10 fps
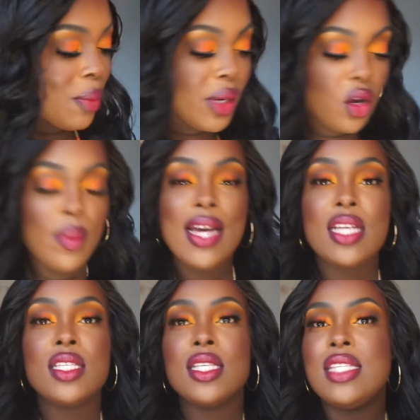gonna go back
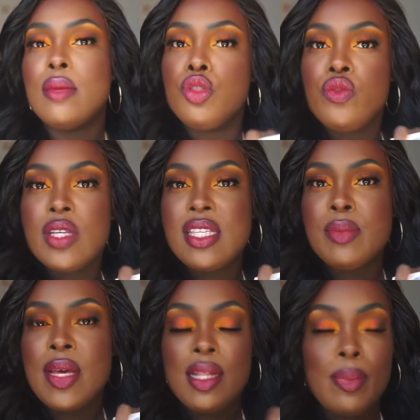into the same Juvia's
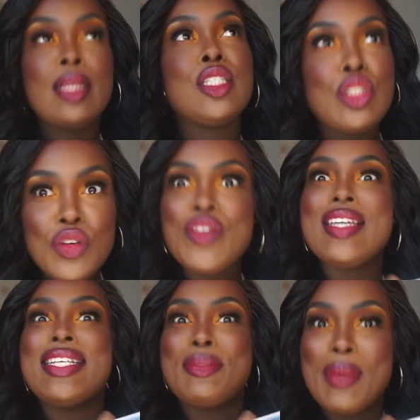
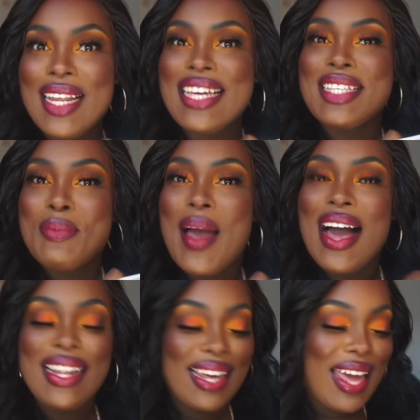Place
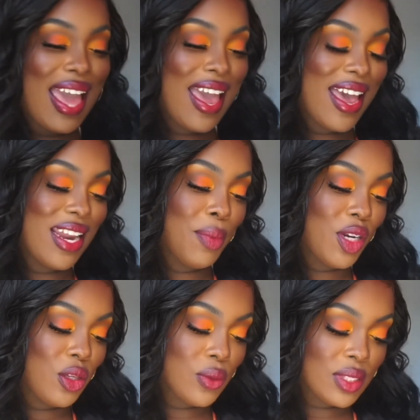palette, and I'm gonna
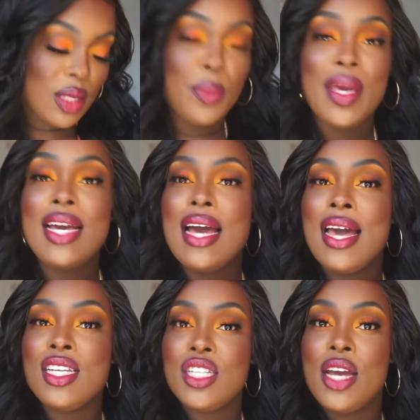use the pink
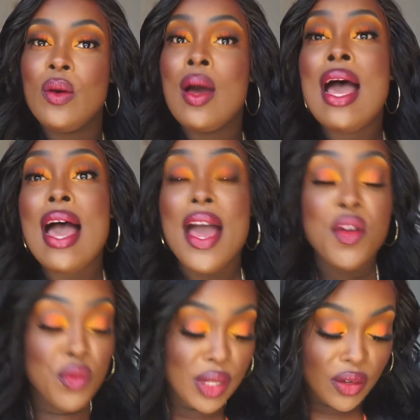eyeshadow. I
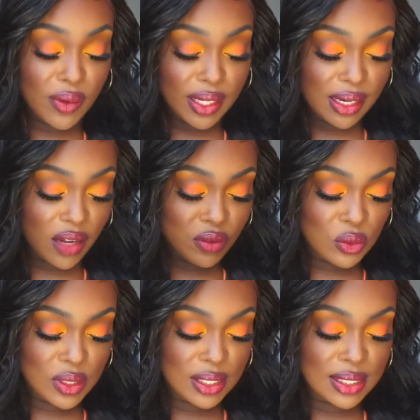really love
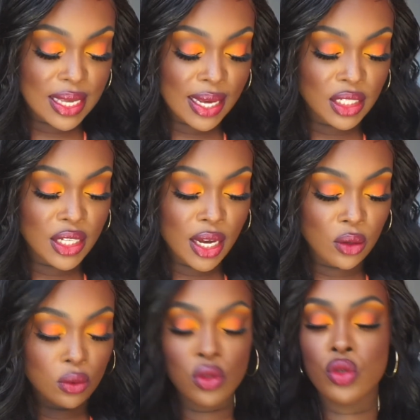using this
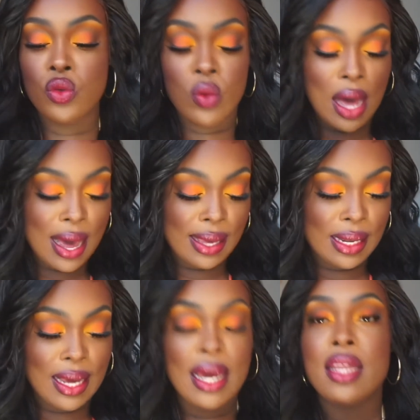eyeshadow to
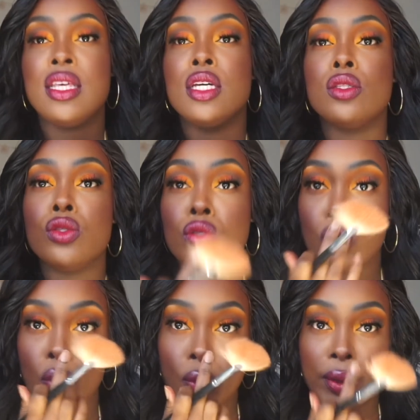highlight. I think it's
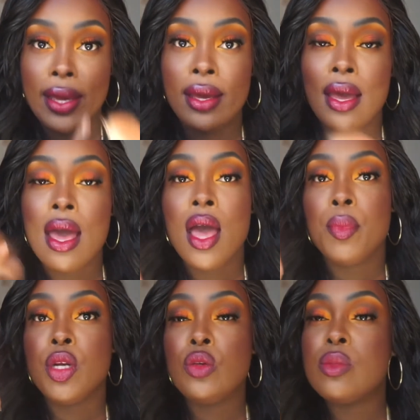so great. I'm
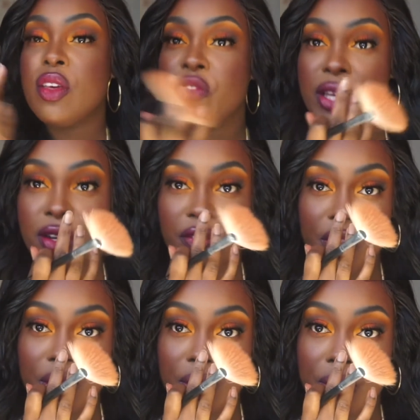gonna use my finger for the
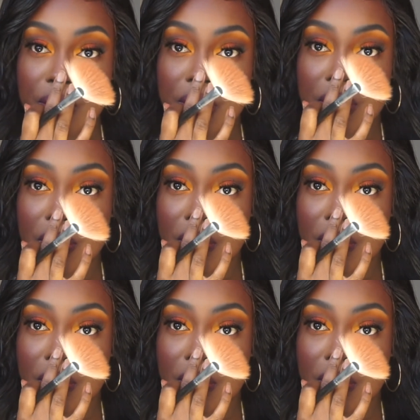nose.